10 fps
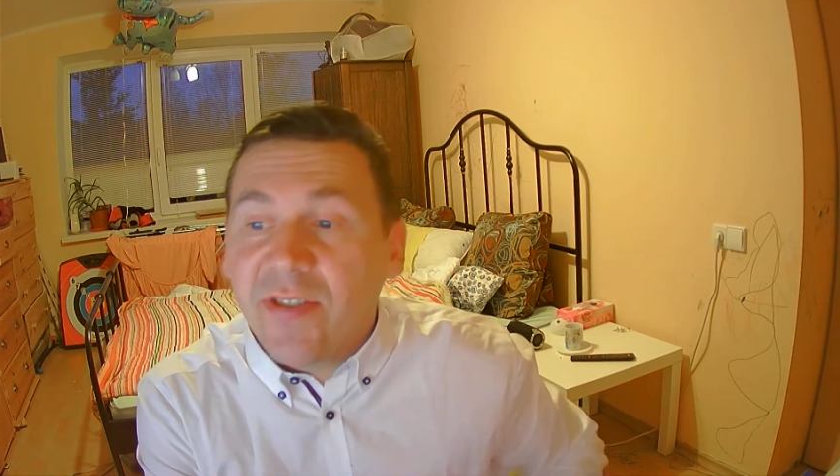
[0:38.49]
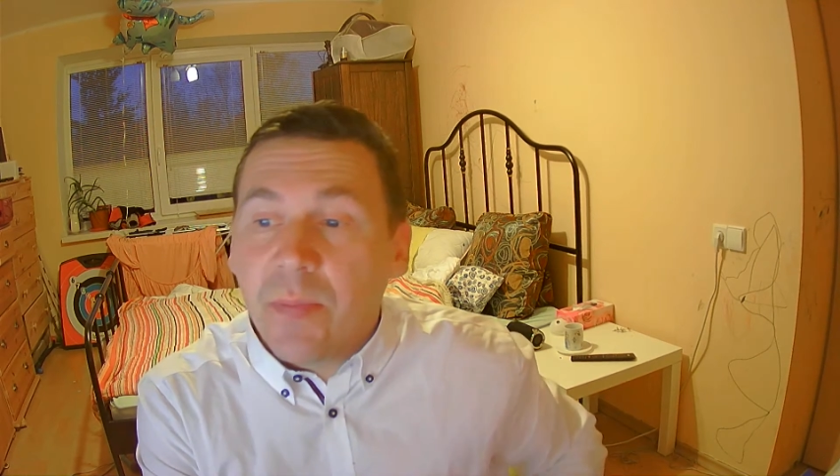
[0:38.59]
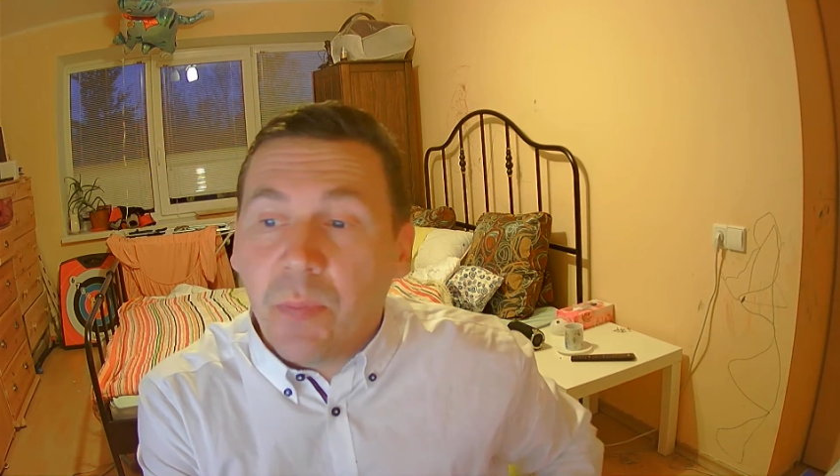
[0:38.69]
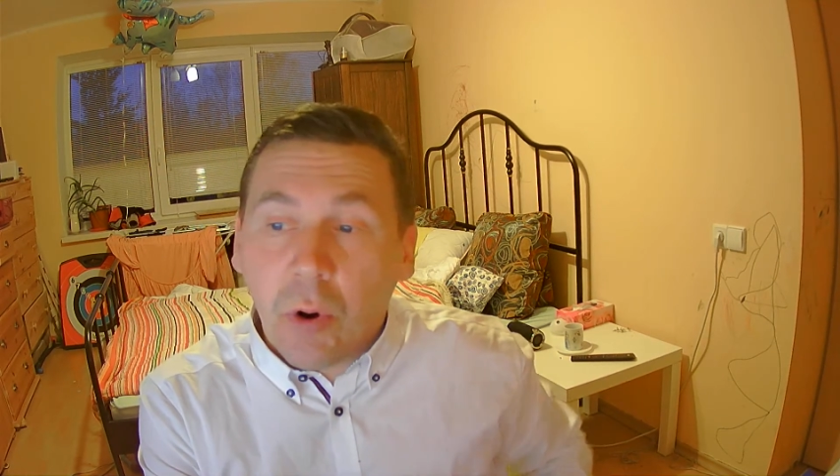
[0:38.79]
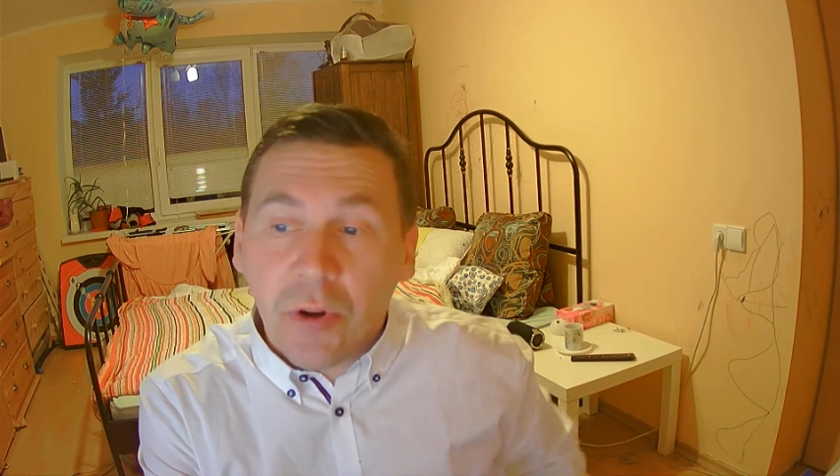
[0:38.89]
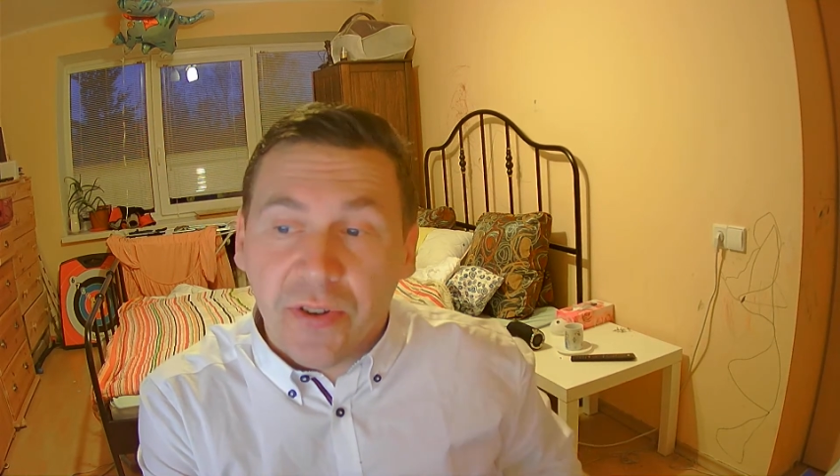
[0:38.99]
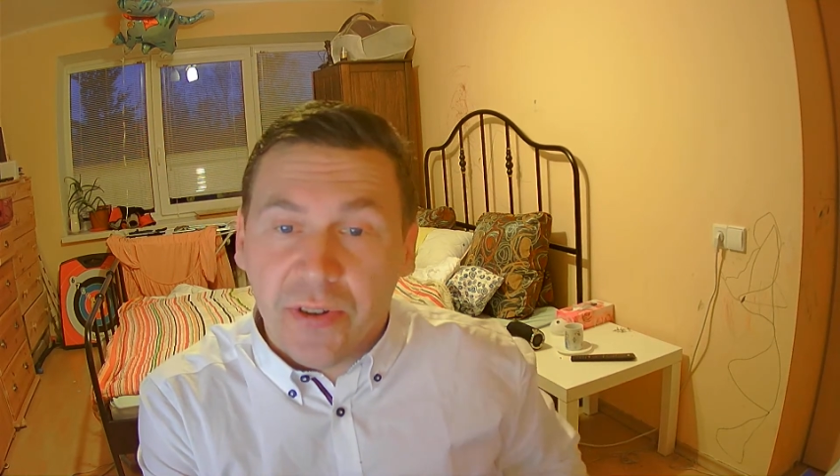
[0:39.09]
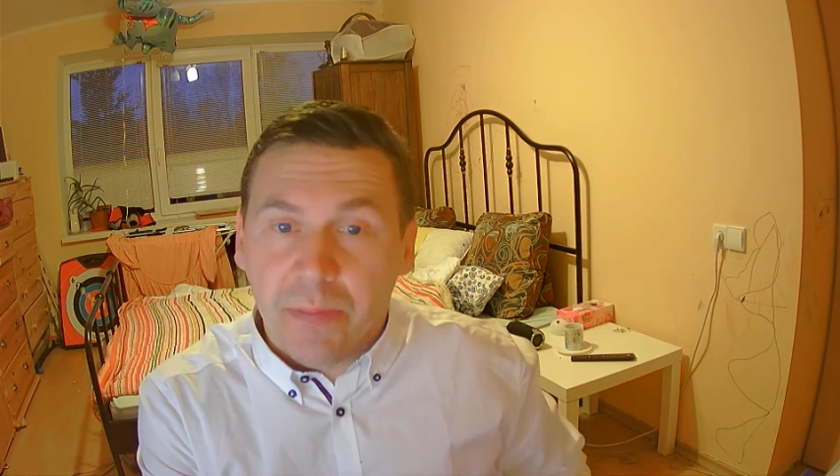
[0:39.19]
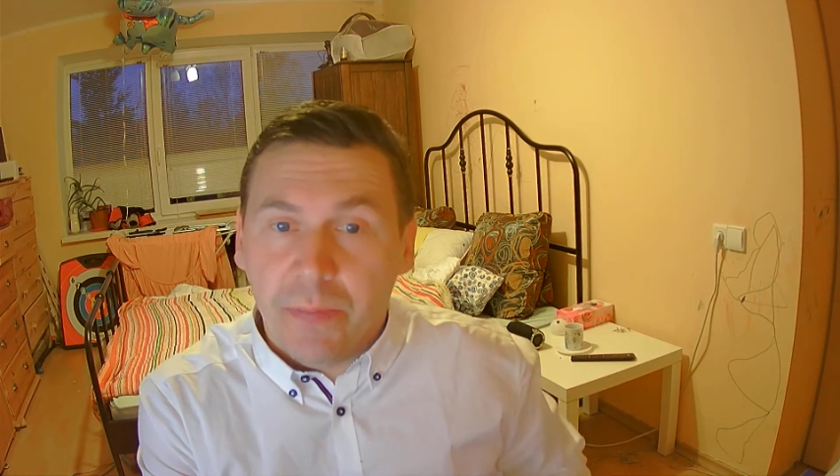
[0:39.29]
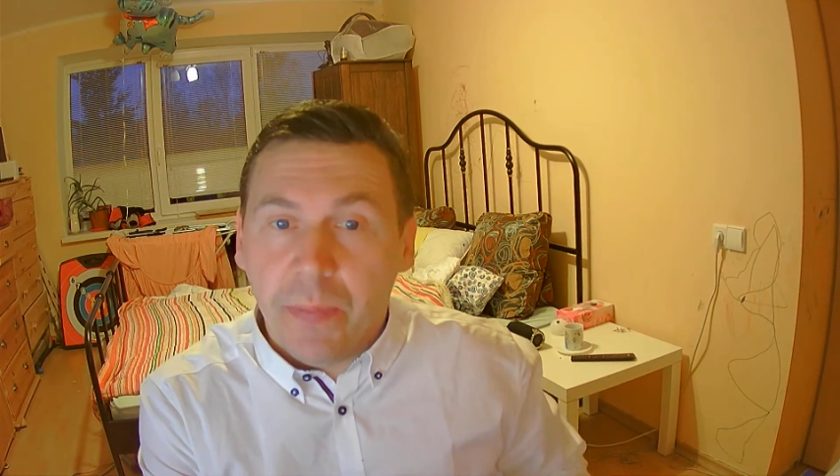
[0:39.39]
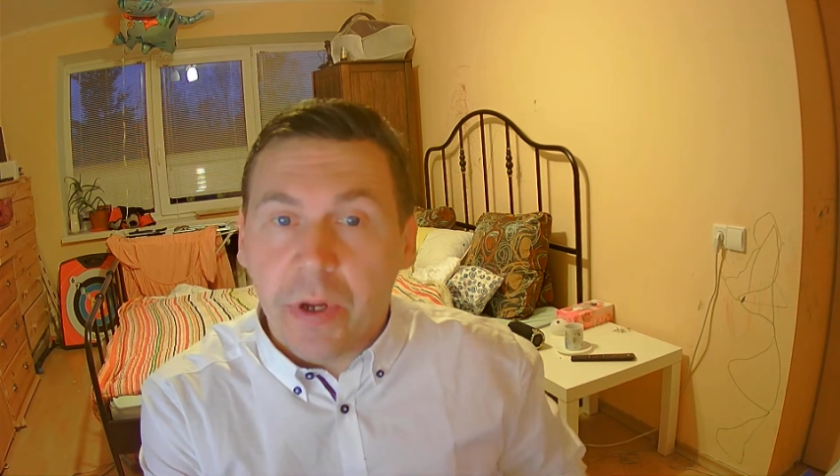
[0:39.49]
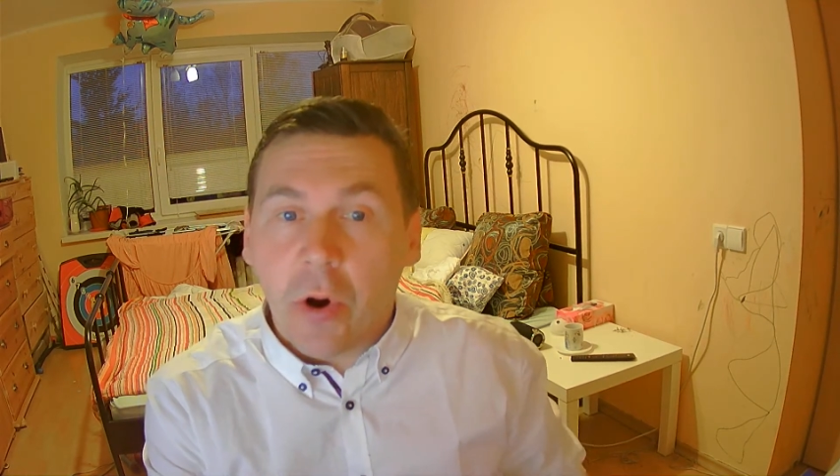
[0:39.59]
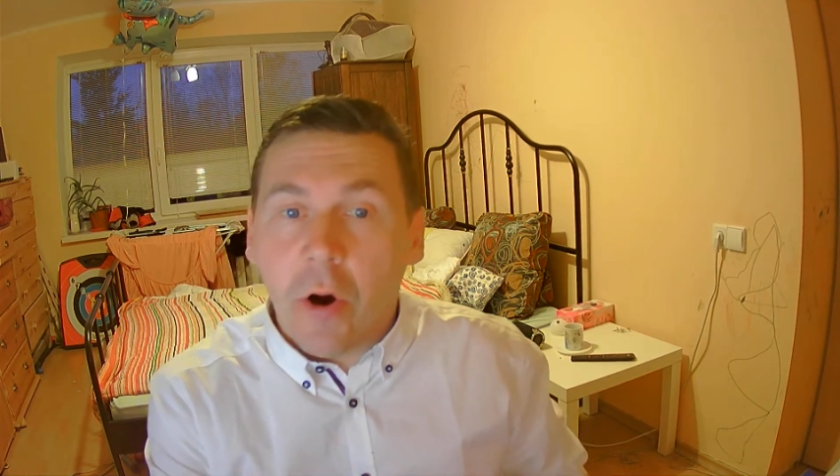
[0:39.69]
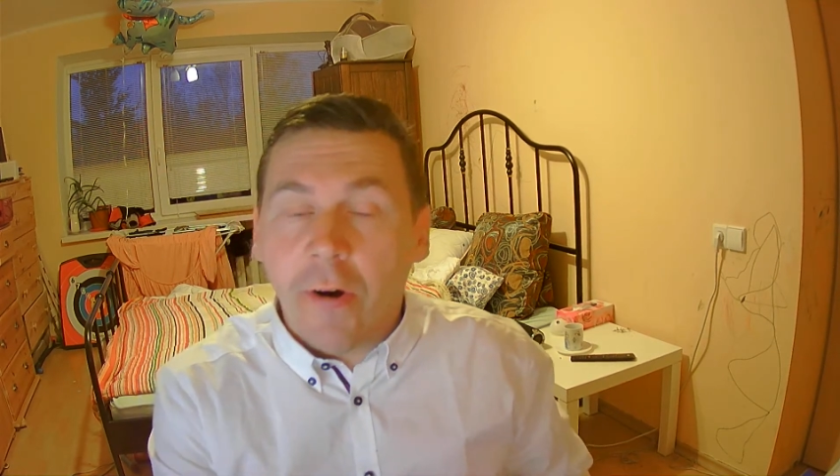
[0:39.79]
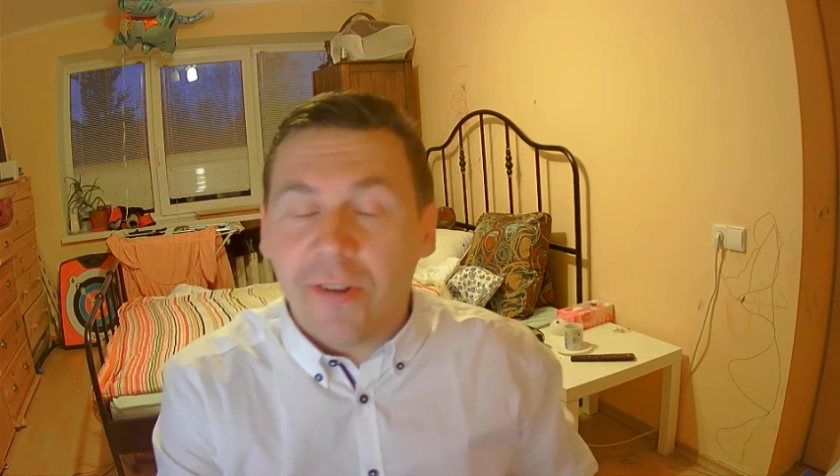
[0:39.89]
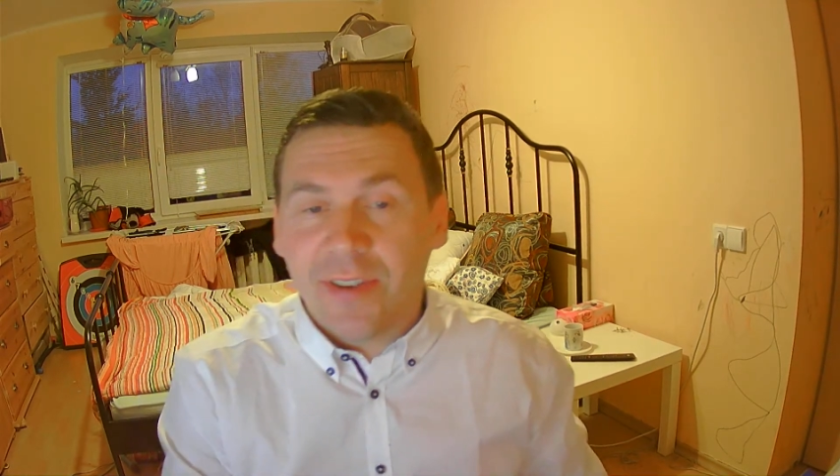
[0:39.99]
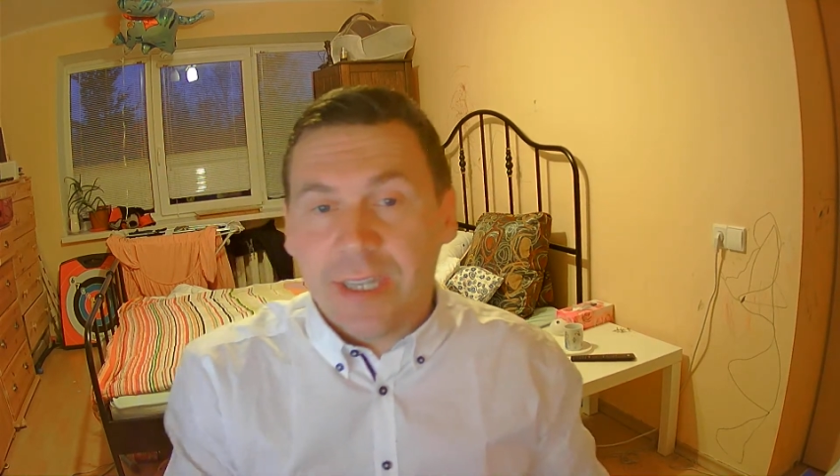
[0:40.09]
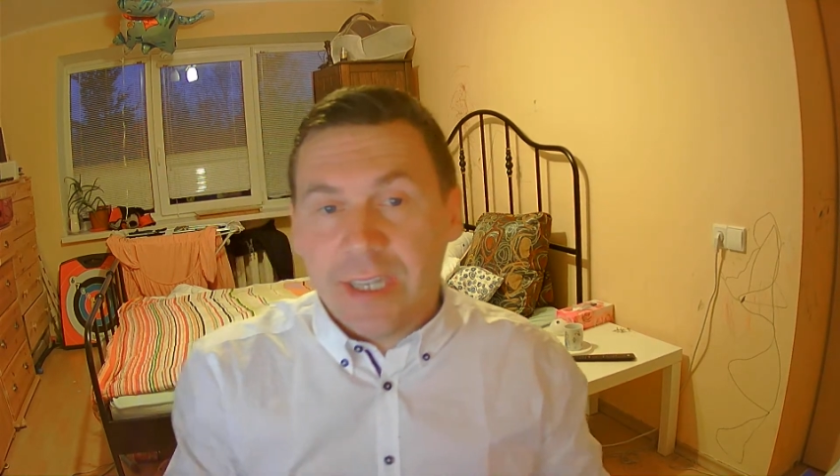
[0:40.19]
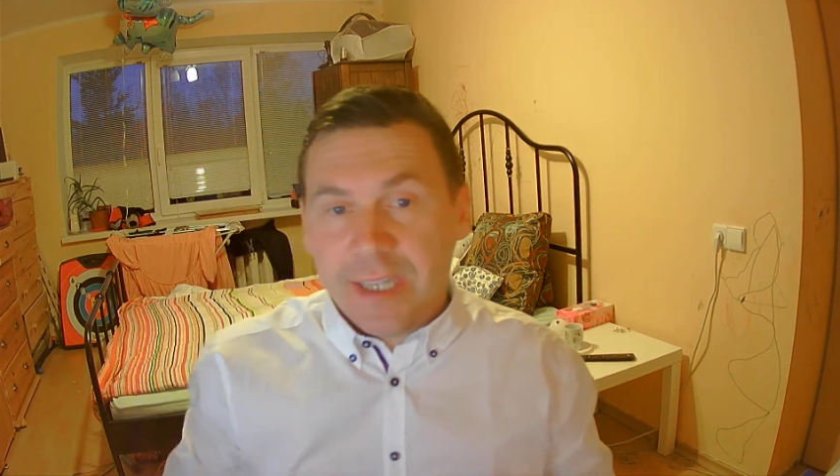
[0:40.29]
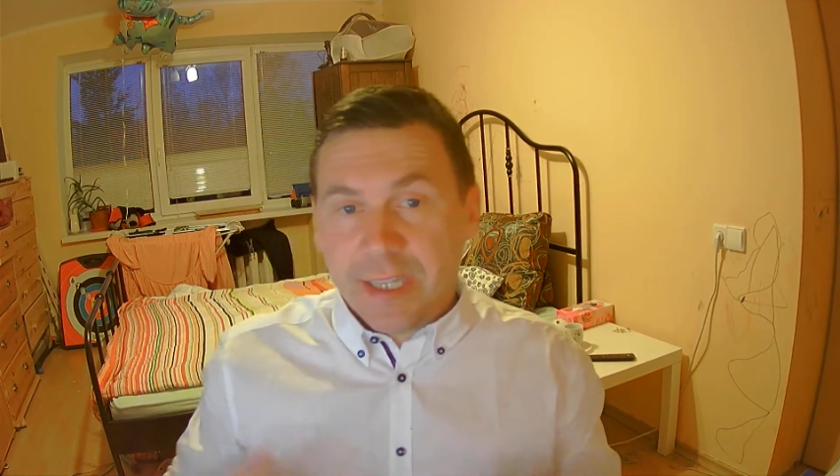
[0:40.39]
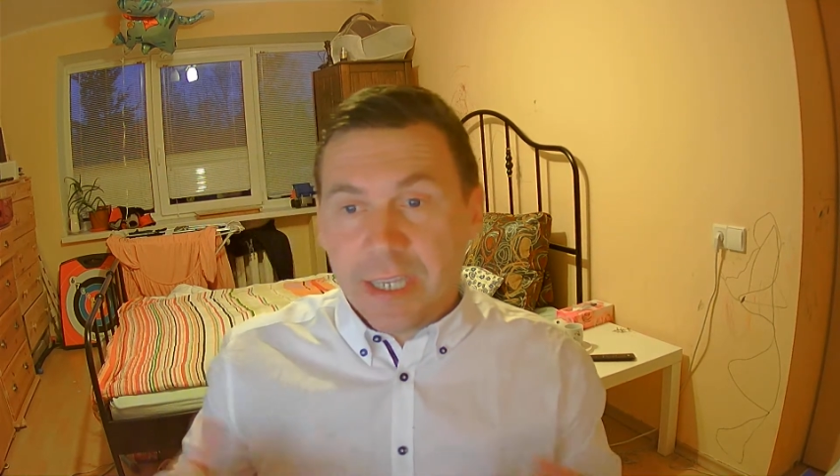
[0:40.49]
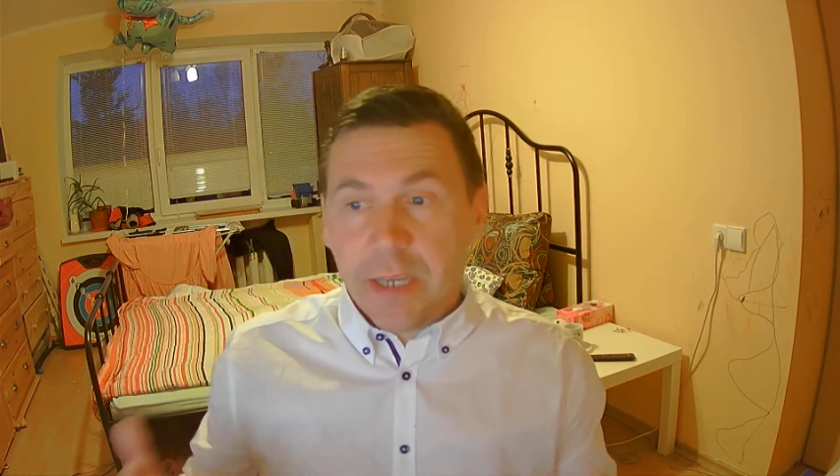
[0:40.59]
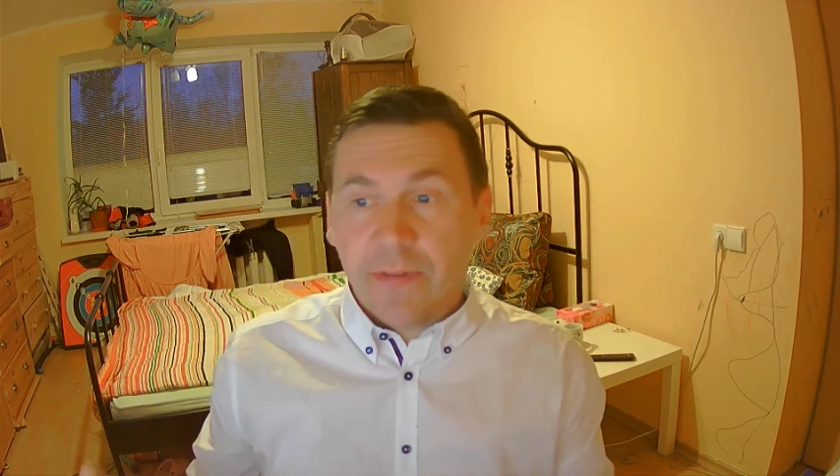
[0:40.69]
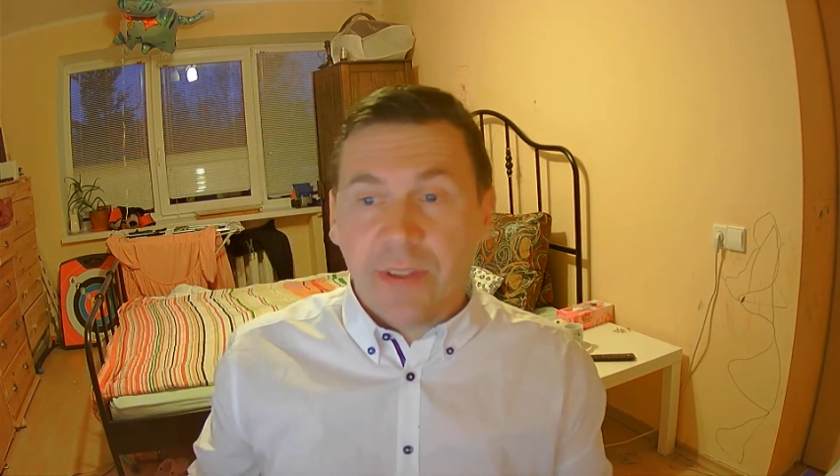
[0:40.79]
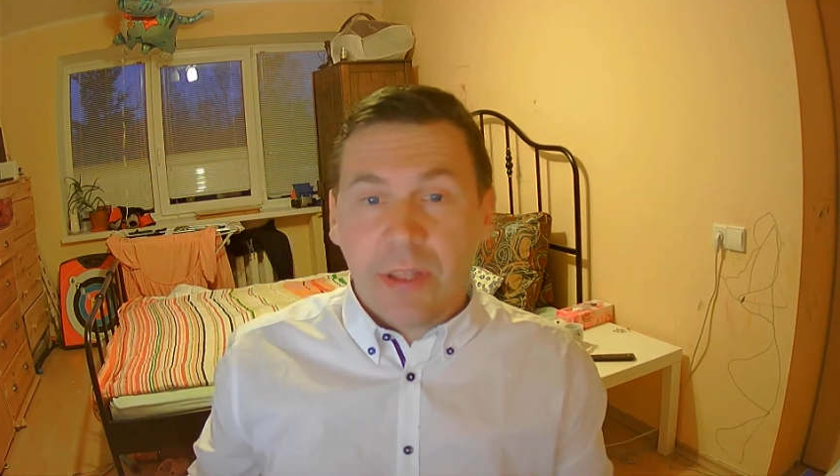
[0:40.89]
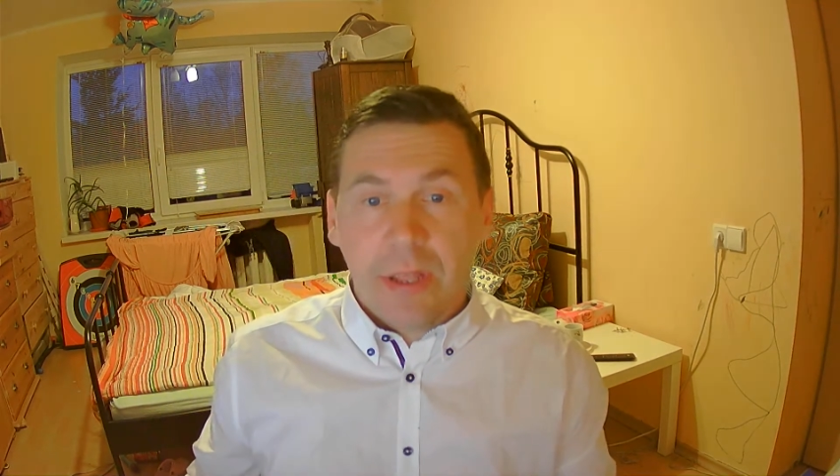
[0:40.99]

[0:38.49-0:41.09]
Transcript: important because it gives